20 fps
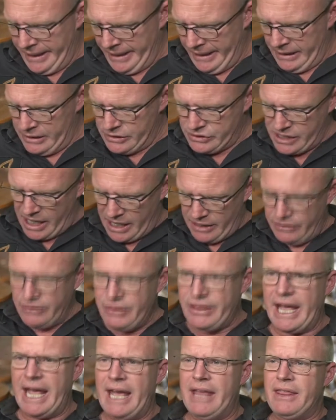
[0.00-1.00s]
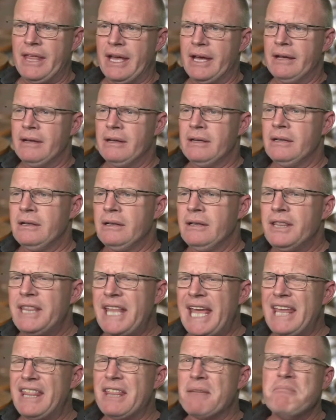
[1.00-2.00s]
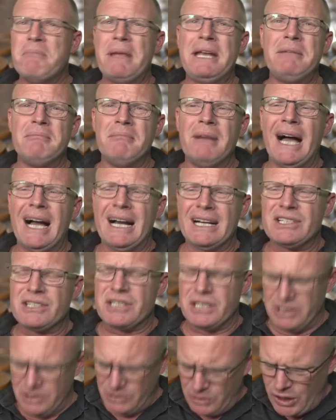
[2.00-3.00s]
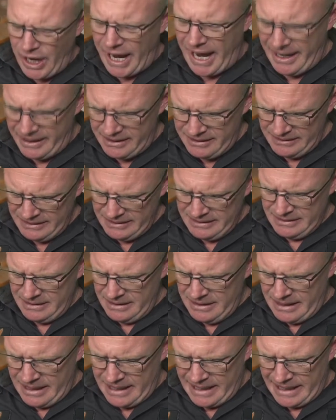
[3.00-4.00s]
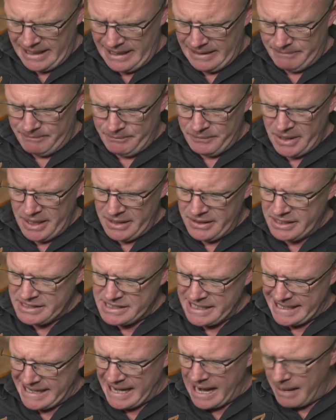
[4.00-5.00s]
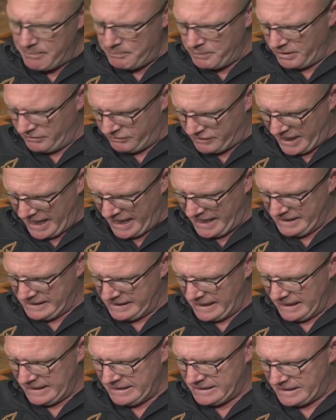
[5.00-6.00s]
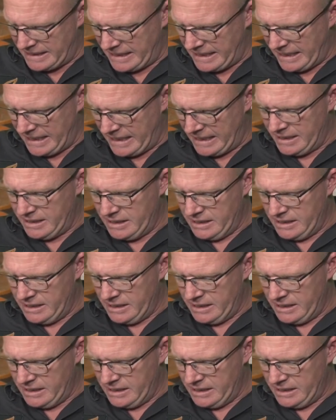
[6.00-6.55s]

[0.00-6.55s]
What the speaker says: So they're the mint marks to look at. There's a couple of key dates here.